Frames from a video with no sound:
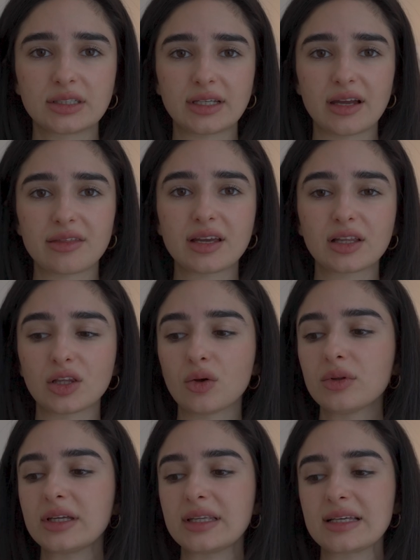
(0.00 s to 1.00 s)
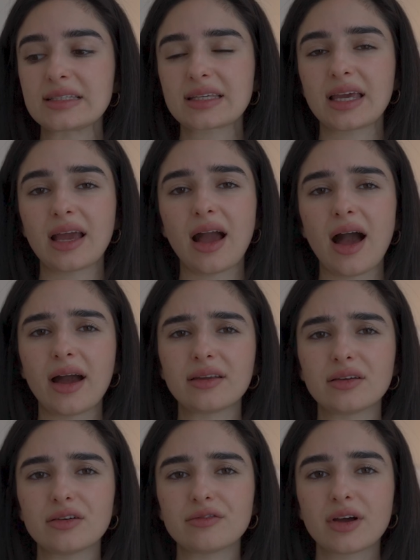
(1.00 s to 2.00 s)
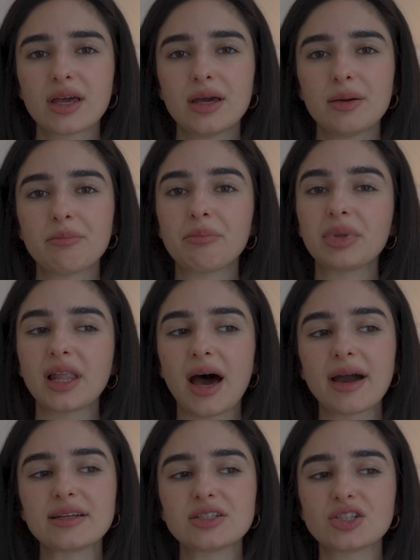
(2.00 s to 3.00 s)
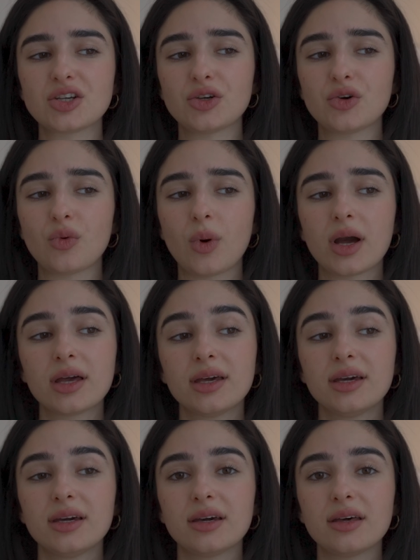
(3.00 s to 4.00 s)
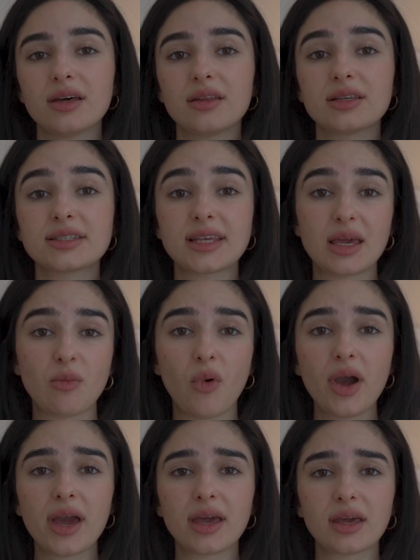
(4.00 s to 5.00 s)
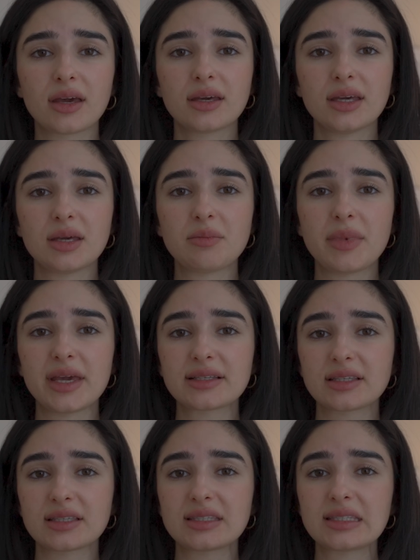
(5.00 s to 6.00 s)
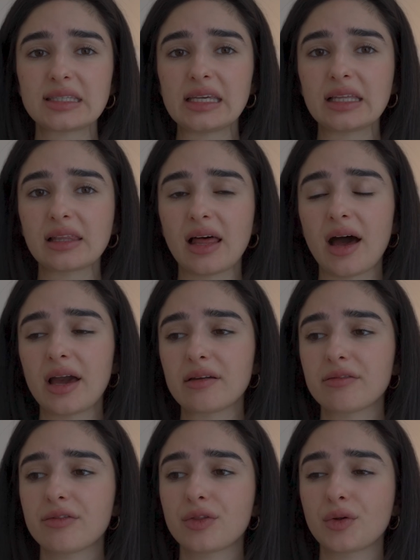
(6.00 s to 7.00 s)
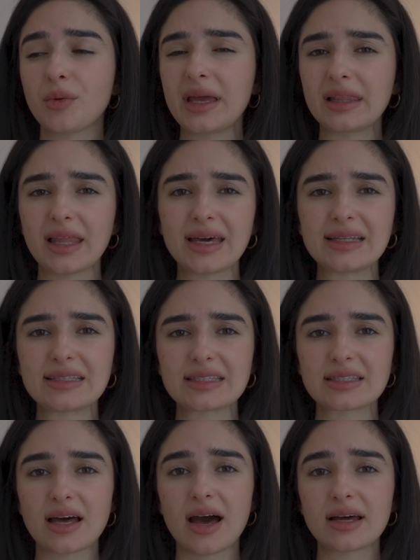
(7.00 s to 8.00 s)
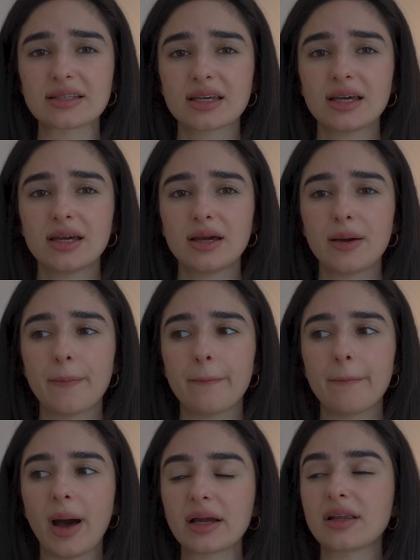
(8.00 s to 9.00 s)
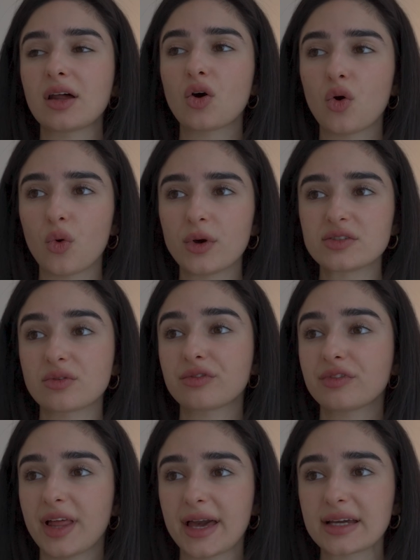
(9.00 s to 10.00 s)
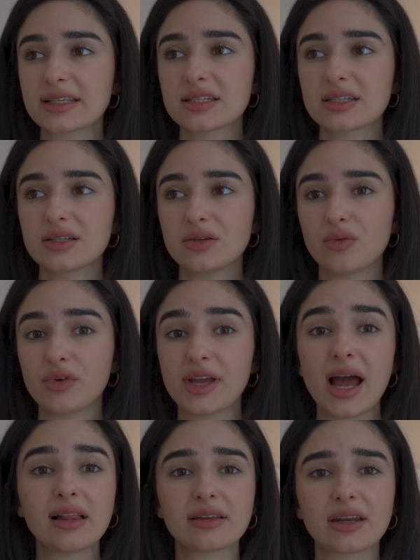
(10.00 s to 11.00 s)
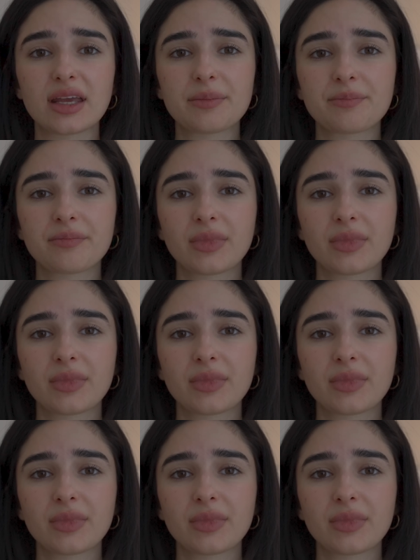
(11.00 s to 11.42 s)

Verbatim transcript: And I think loneliness can kind of blind you the same way. It makes us see life through a lens that might not always reflect reality.